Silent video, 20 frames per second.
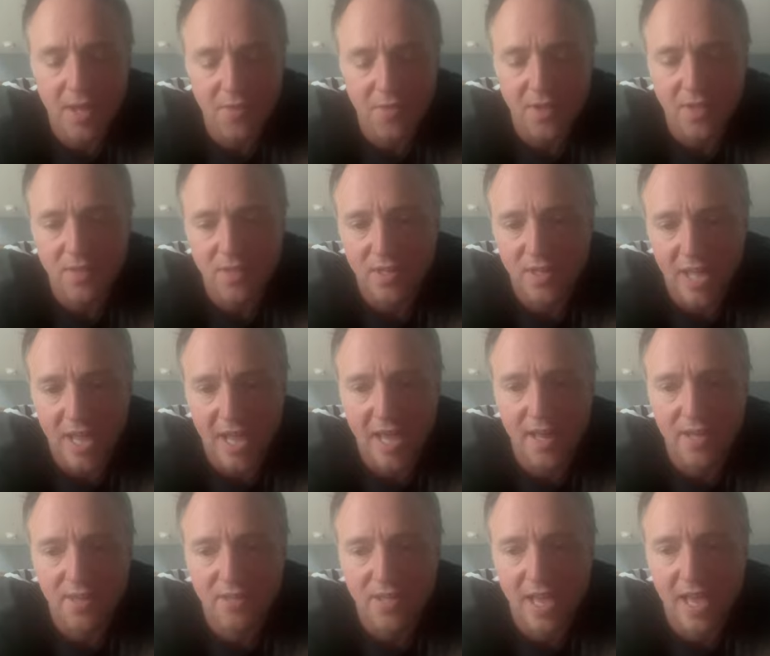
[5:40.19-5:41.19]
I think the
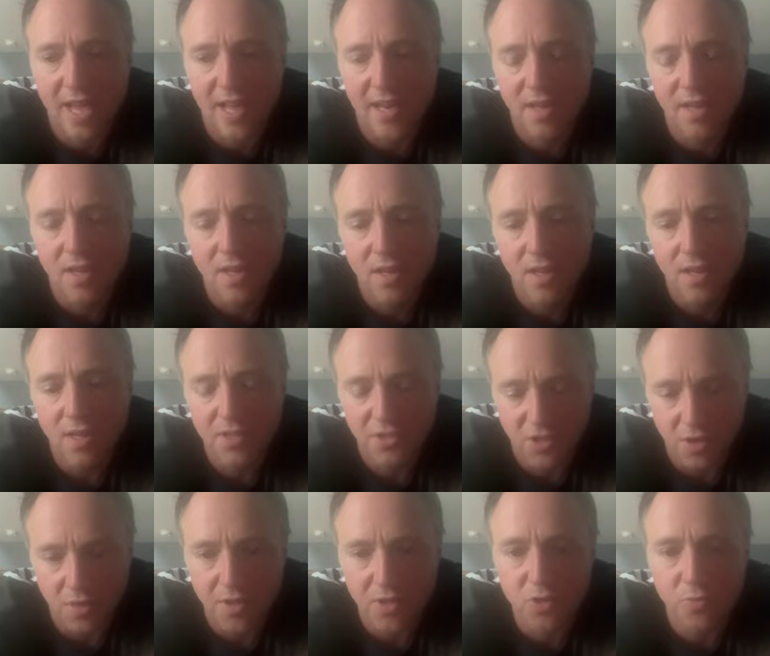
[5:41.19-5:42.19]
dad has had his
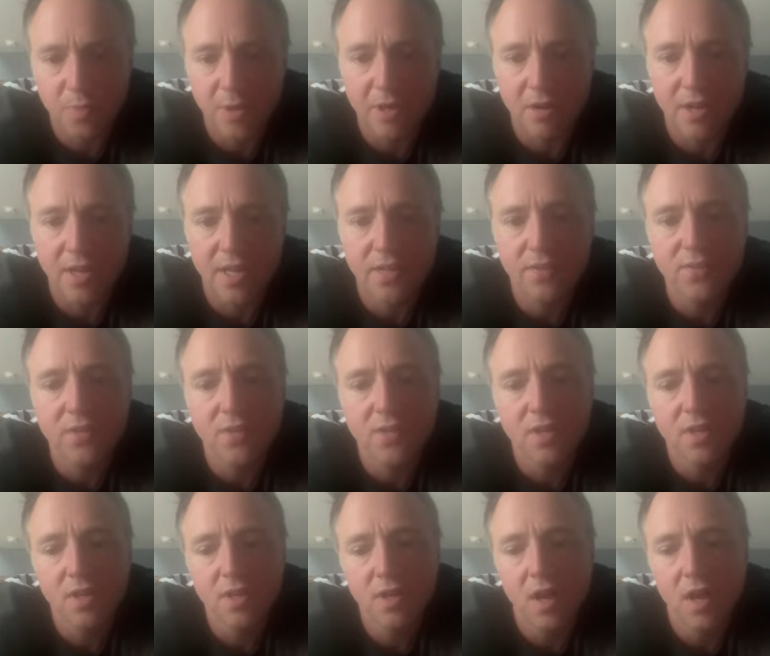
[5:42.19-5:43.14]
own experience